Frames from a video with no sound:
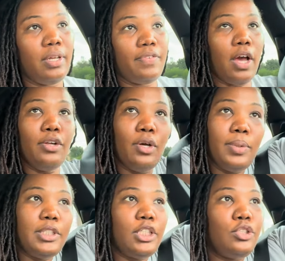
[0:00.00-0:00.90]
y'all know
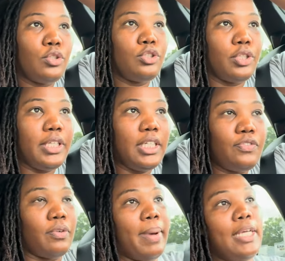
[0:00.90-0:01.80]
what D is
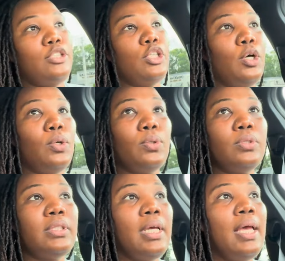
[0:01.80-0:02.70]
from my
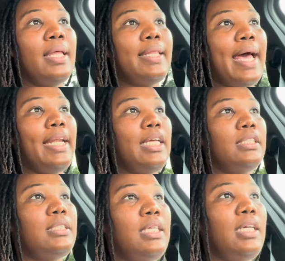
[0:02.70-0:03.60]
Zoes, that
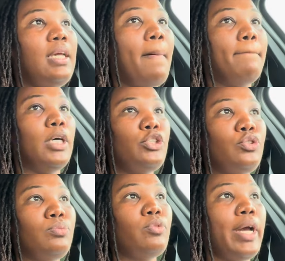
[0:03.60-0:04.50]
is the
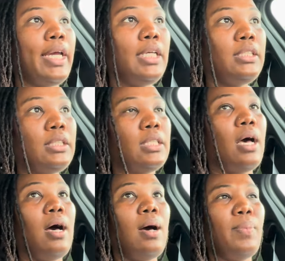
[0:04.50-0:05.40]
mushroom rice
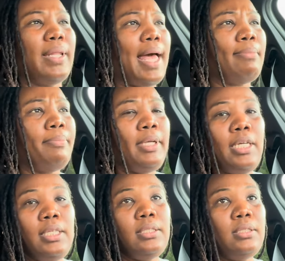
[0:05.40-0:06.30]
um, with lima
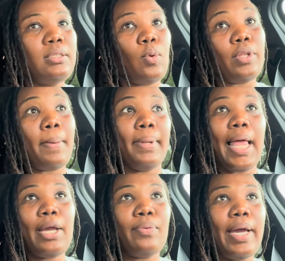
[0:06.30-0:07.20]
beans or the
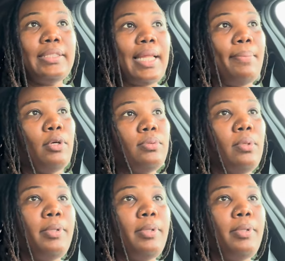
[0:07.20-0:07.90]
black rice, like most people